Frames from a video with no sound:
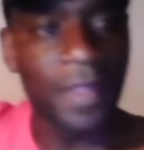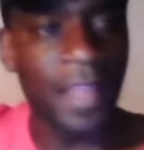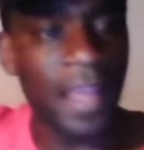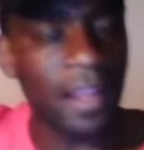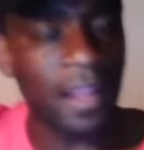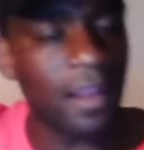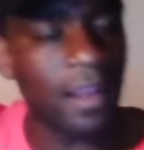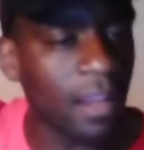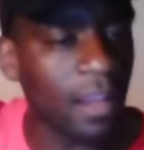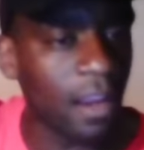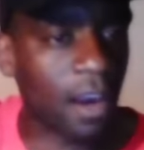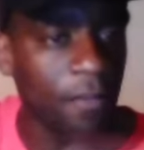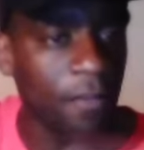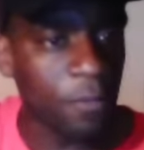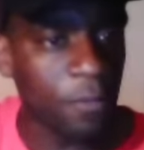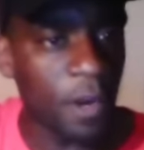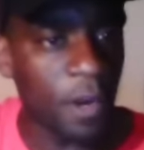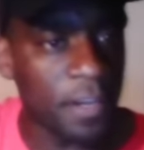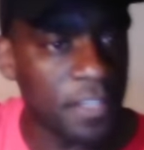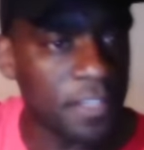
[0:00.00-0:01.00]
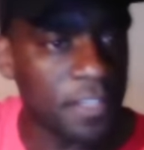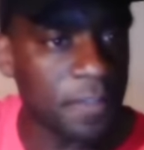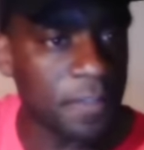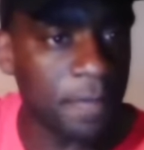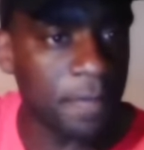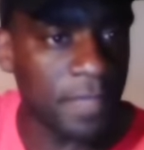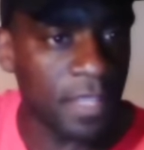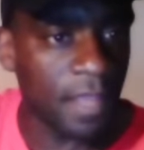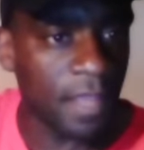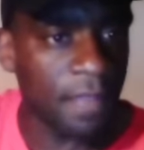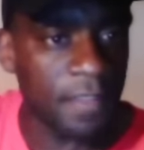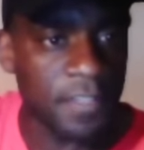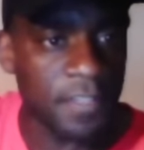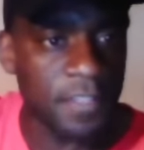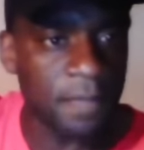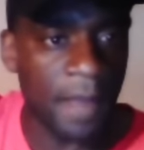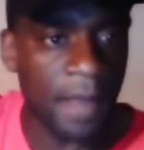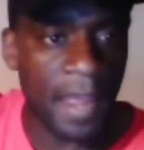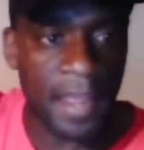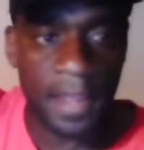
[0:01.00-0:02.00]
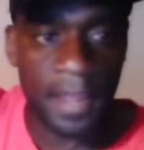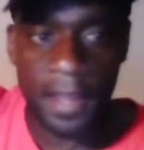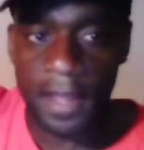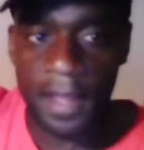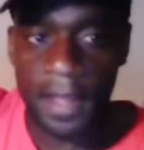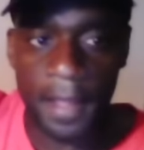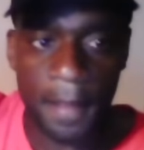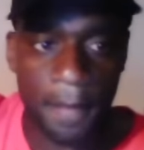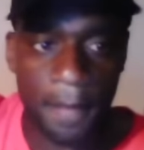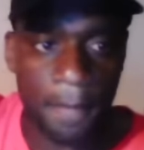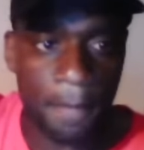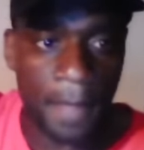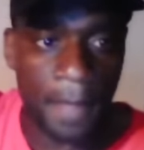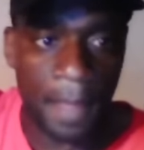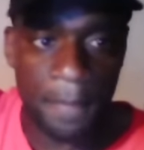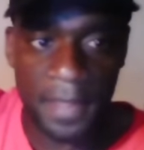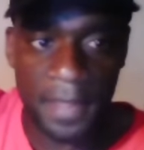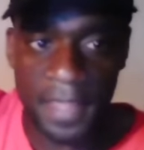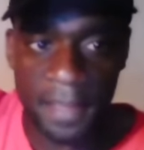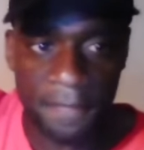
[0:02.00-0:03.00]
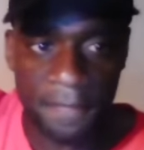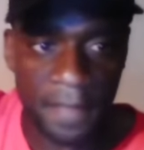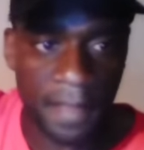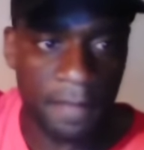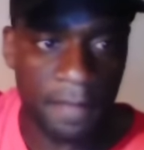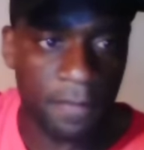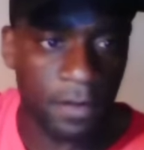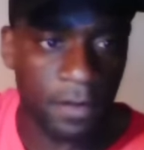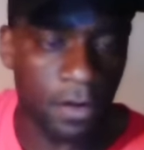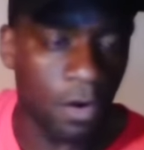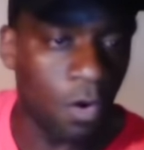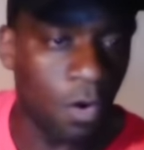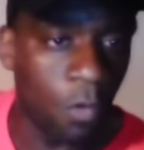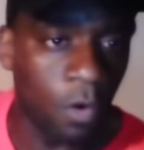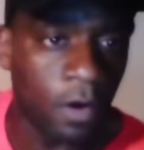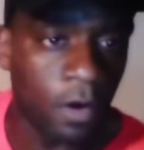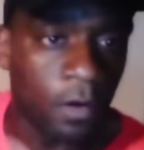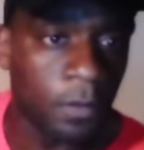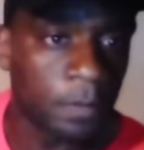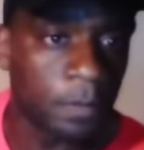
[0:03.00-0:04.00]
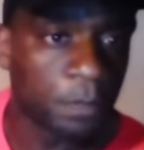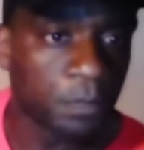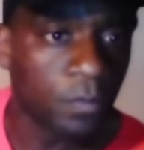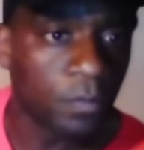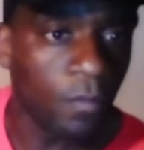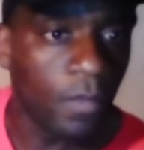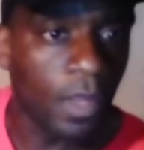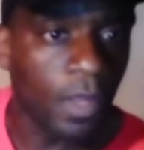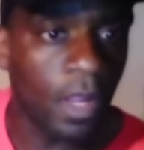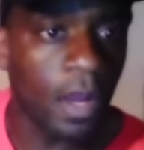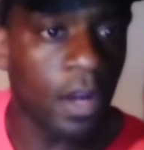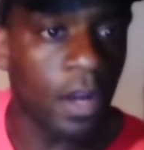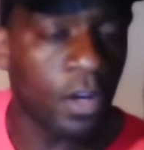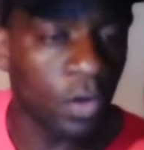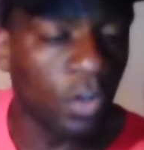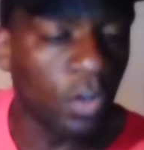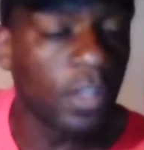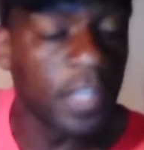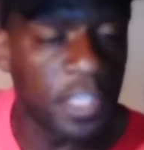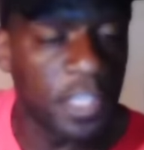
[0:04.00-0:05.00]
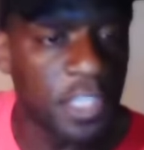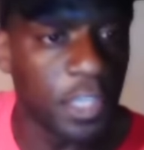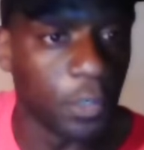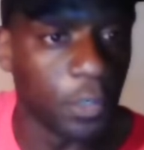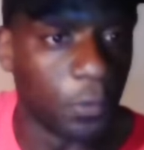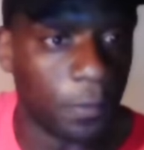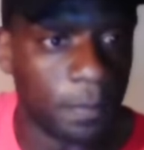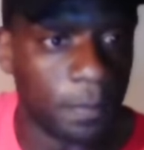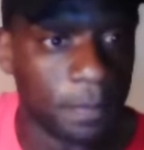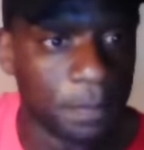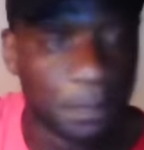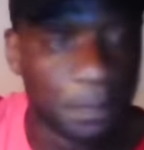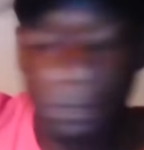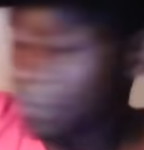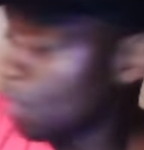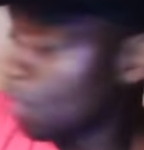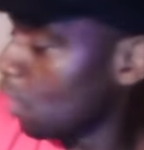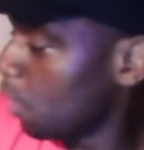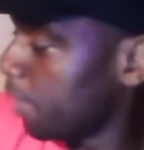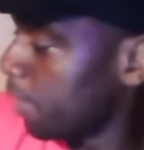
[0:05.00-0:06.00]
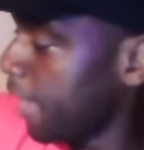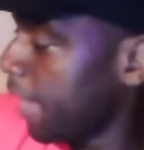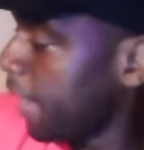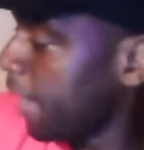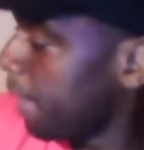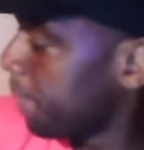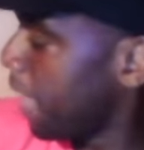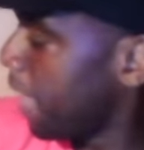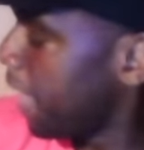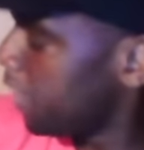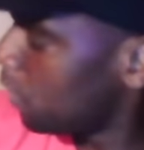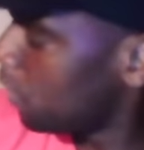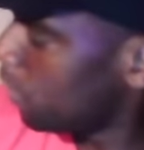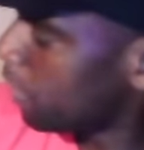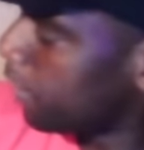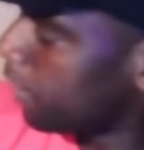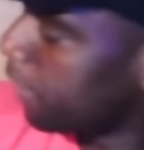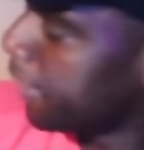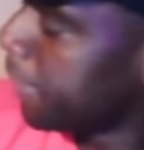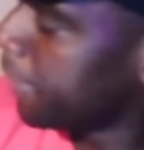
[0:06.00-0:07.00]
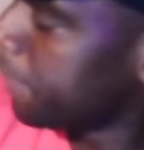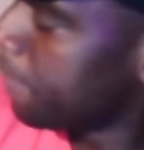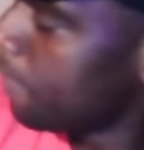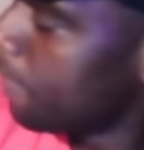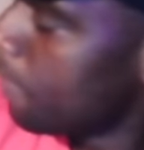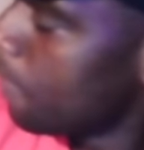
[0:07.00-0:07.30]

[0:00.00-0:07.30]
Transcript: Hello, everyone. This is this is my uh, my BFF in the whole world, uh, Curly Sue. Okay, how you doing, Curly?